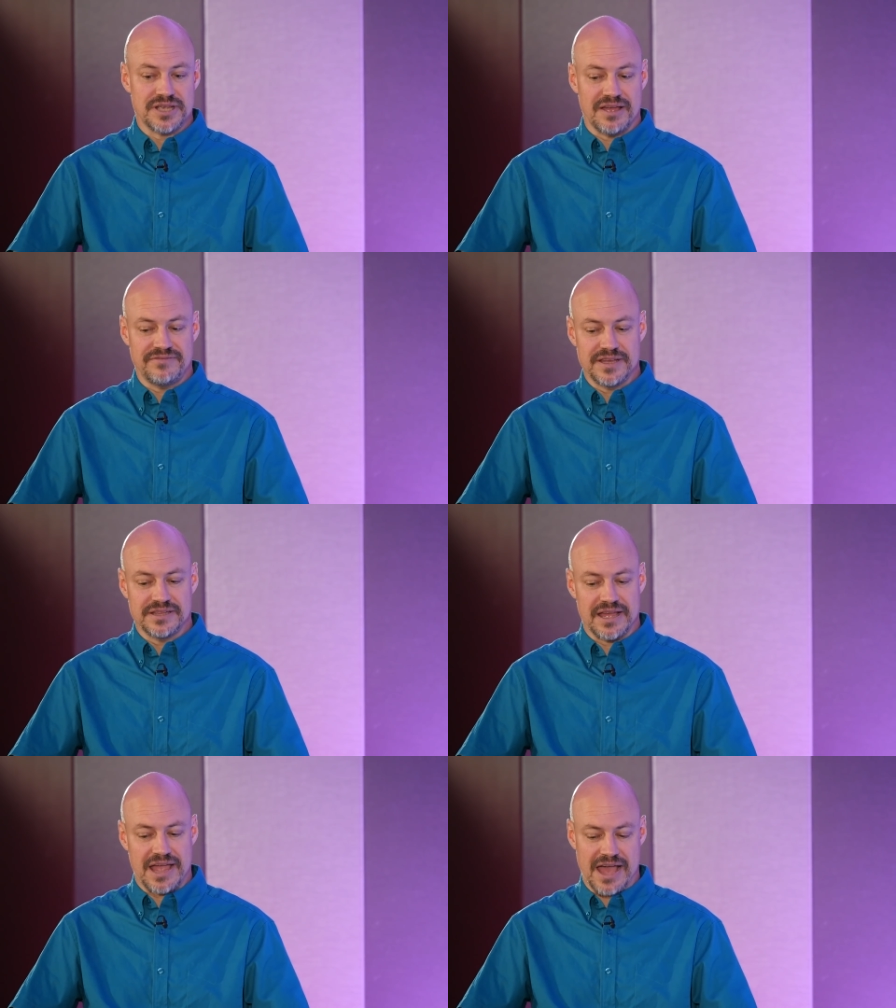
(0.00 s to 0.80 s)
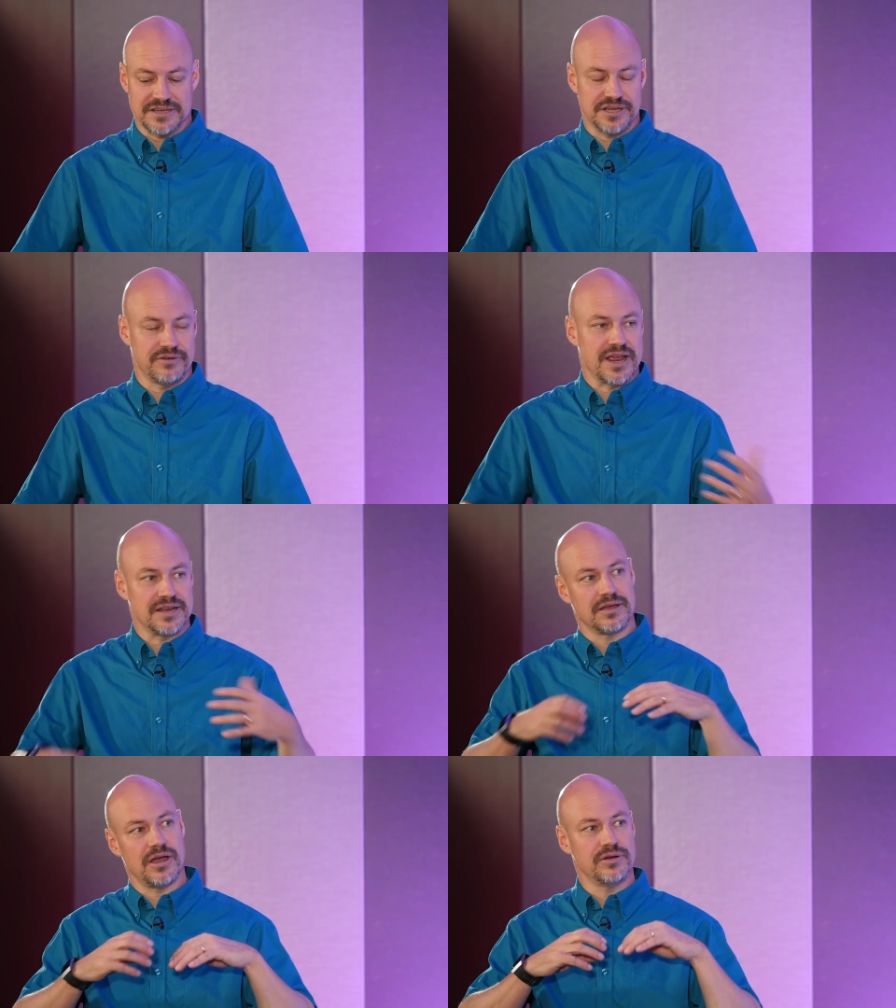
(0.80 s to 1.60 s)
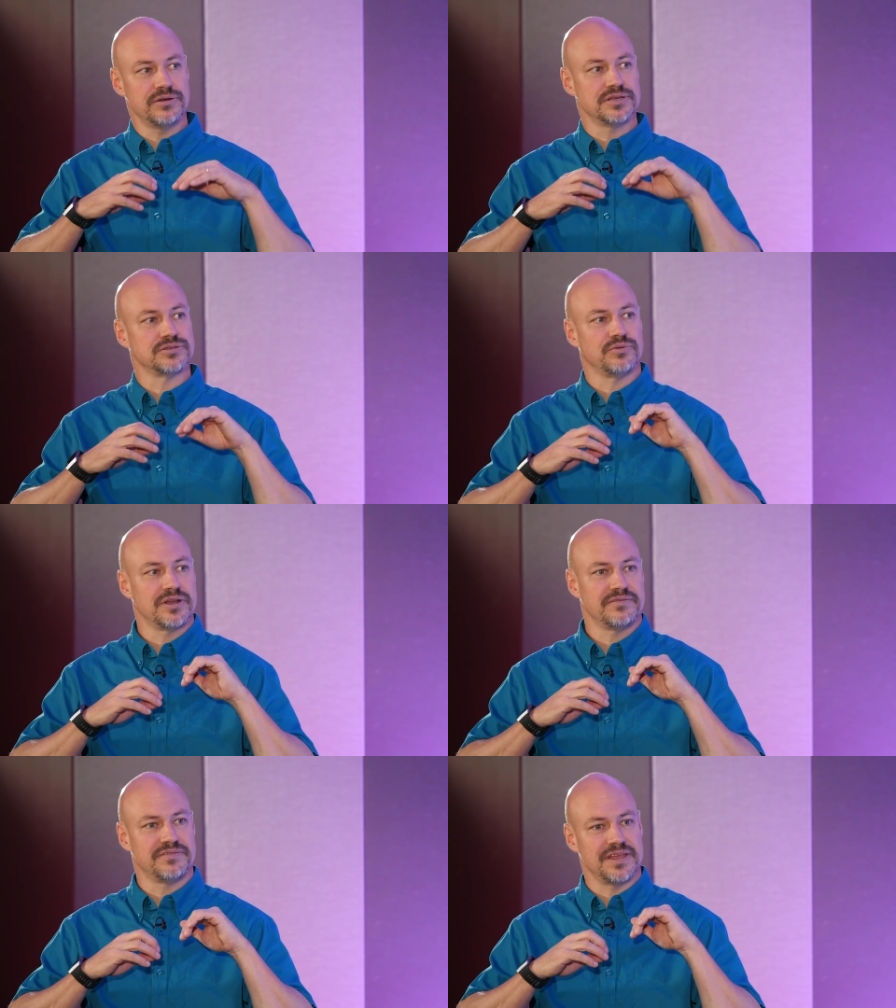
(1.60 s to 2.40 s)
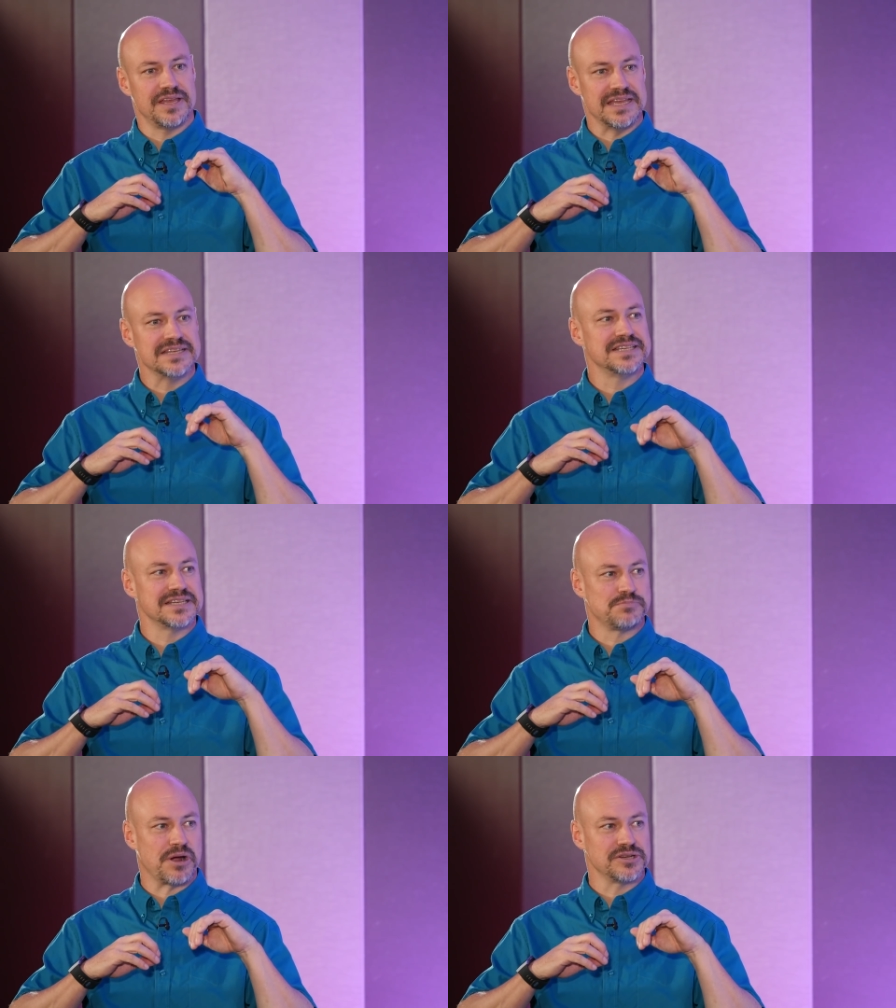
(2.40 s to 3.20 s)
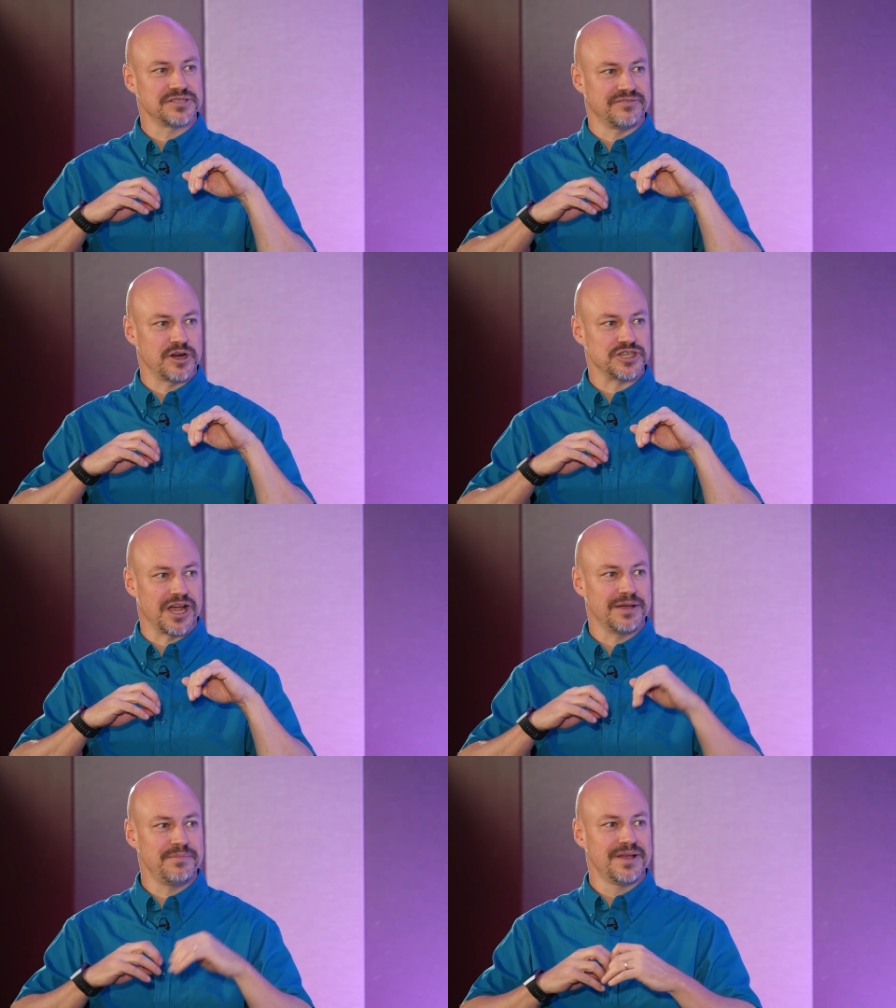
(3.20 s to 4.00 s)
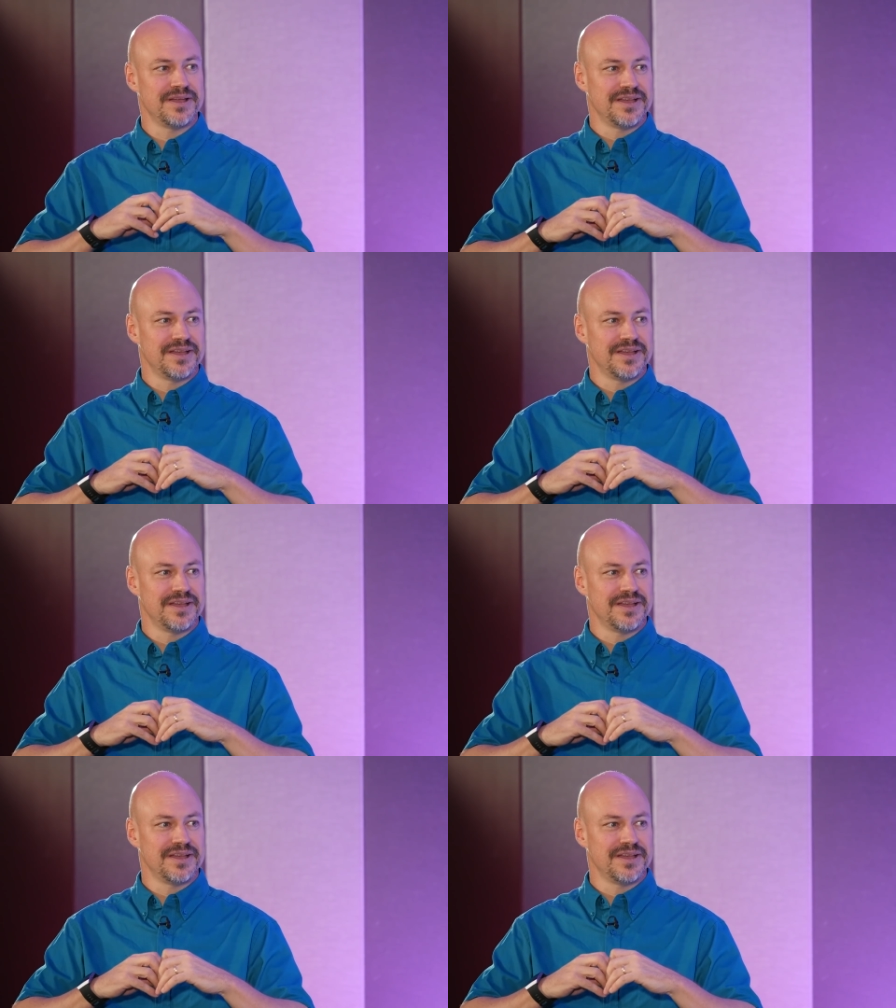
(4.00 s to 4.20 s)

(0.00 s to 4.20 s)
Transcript: I feel like actually writing code is one of the easiest parts of our job.